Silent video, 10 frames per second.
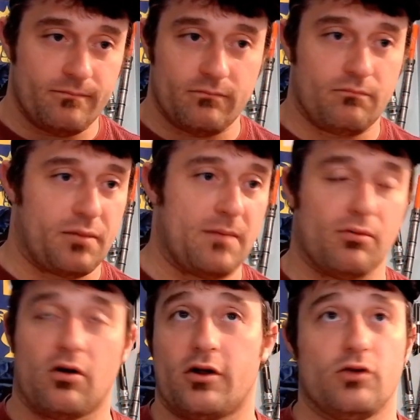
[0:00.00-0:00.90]
people
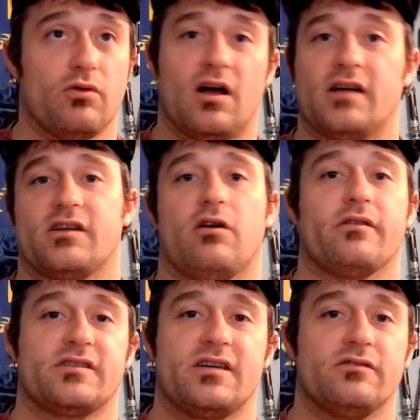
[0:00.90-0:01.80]
aren't utilizing all the
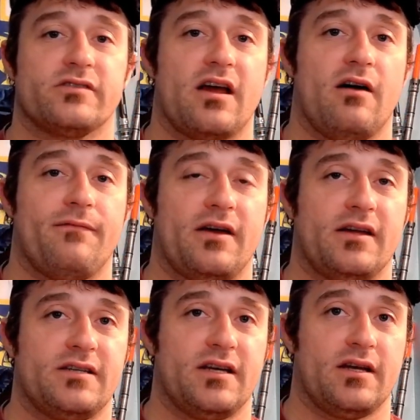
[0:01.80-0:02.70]
skills in Alpha
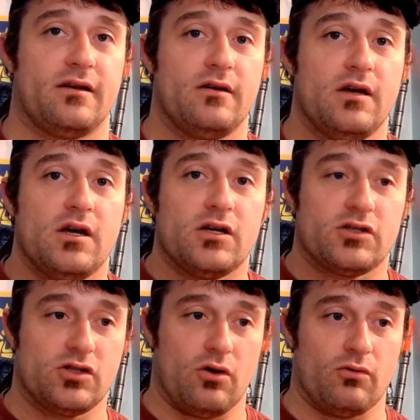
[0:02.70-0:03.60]
18.
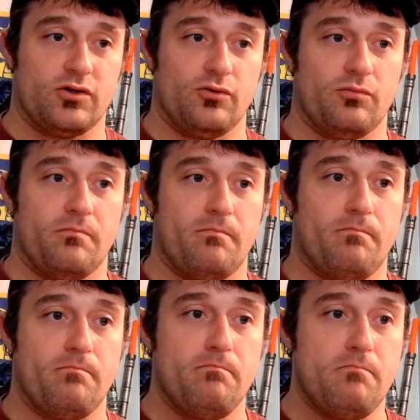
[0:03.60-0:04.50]
So to
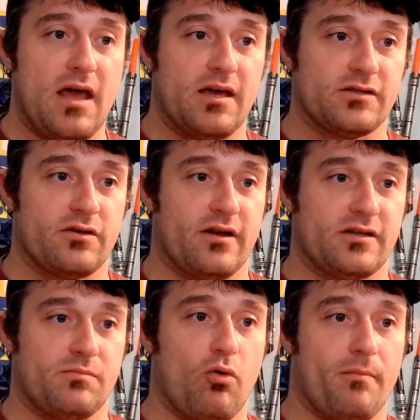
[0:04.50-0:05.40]
make it so that it's
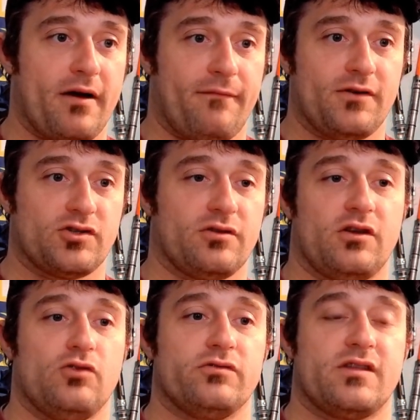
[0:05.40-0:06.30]
more beneficial to
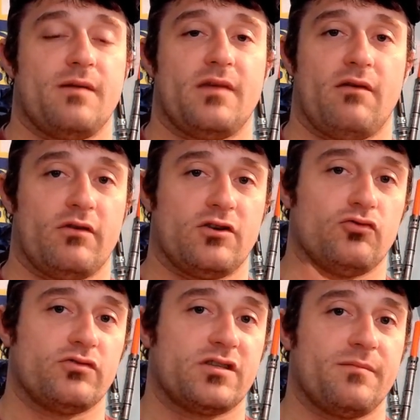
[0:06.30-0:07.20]
use them, they reduced
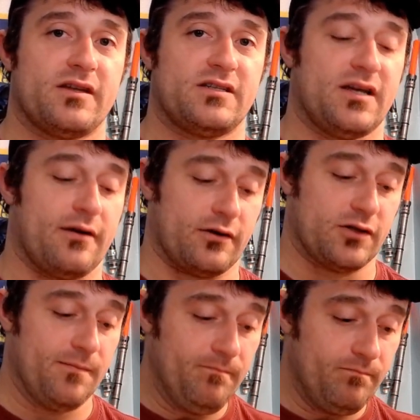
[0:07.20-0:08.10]
some of the tiers.
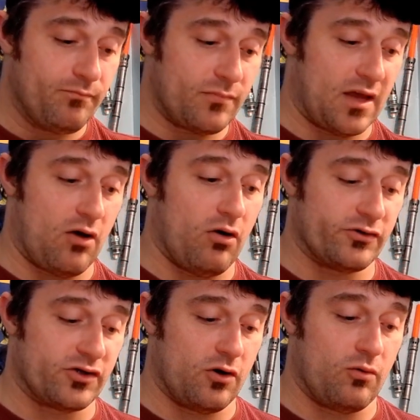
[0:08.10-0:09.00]
They
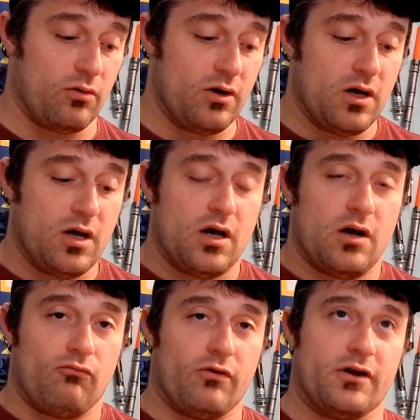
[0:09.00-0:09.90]
also
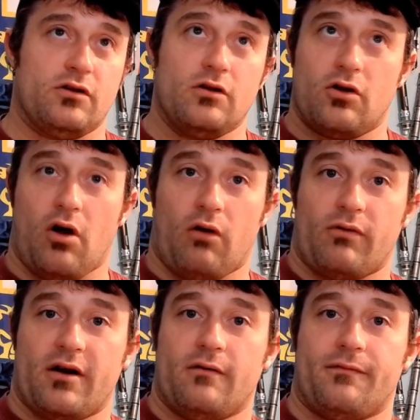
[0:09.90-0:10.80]
got rid
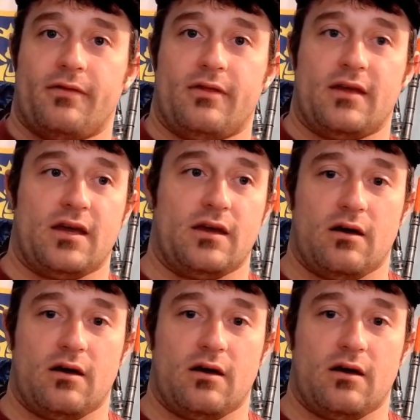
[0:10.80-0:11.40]
of the